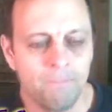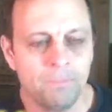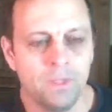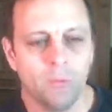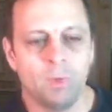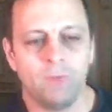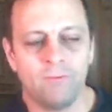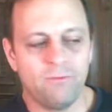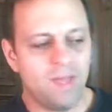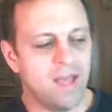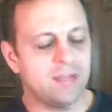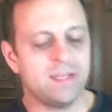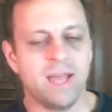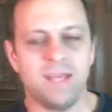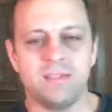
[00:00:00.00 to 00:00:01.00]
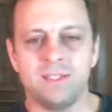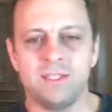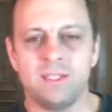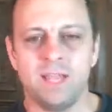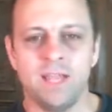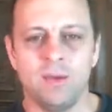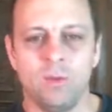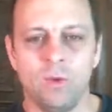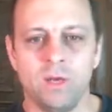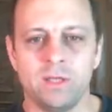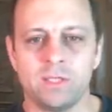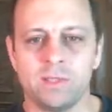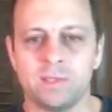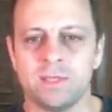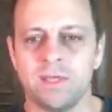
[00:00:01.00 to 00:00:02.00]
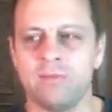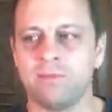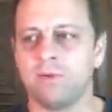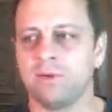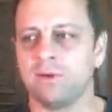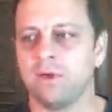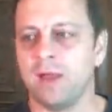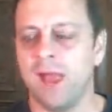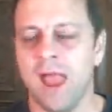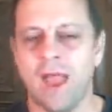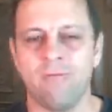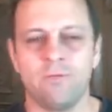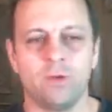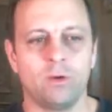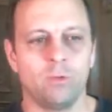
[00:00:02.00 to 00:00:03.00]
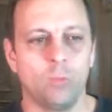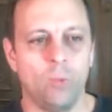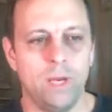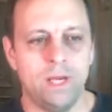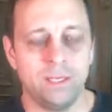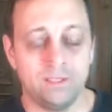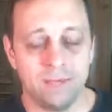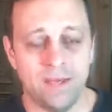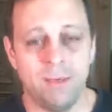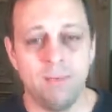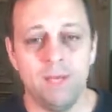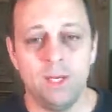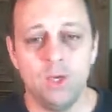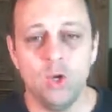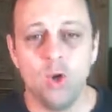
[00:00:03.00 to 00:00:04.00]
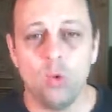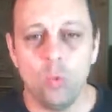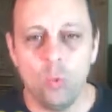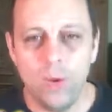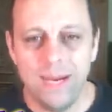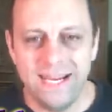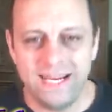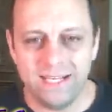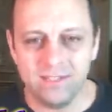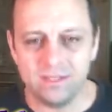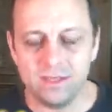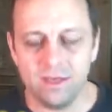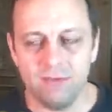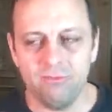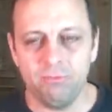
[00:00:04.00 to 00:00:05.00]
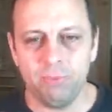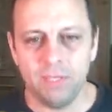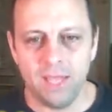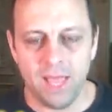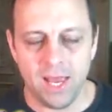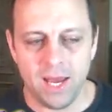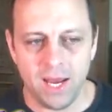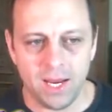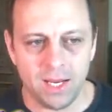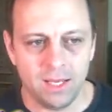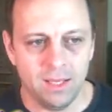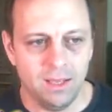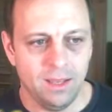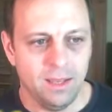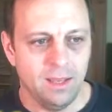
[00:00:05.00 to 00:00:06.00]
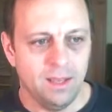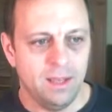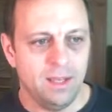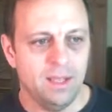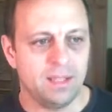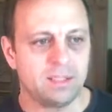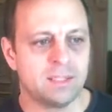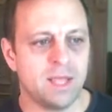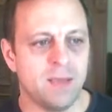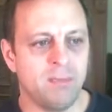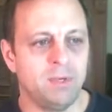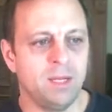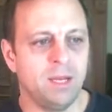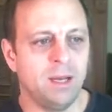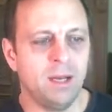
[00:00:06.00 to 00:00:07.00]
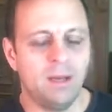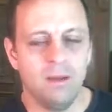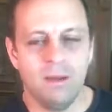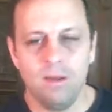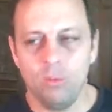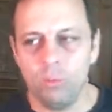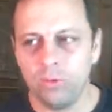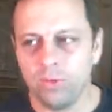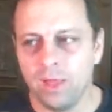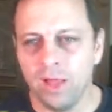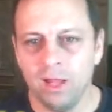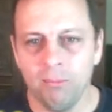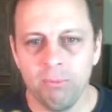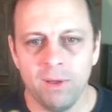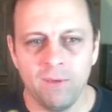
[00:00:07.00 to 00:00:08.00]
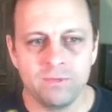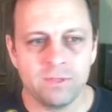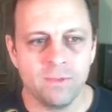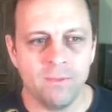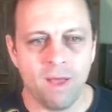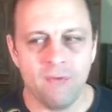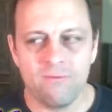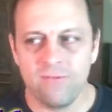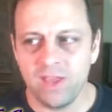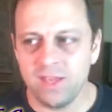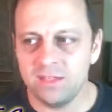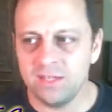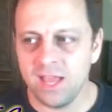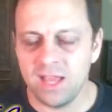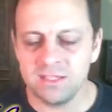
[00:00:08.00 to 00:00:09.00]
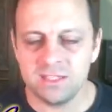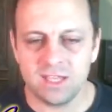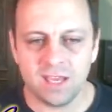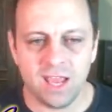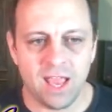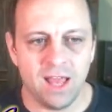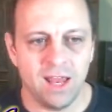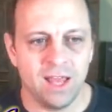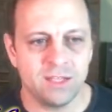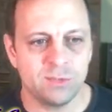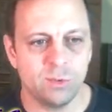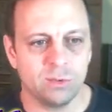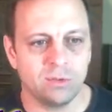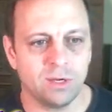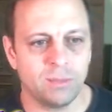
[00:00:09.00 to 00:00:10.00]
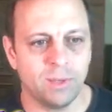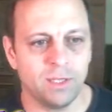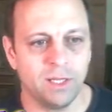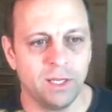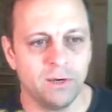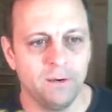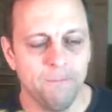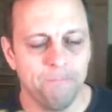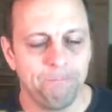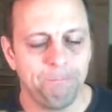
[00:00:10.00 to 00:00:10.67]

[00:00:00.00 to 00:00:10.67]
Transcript: What a fantastic day it was. It was after weeks, and I mean weeks of planning. Insomnia, with the help of some fantastic allies we'll talk about later,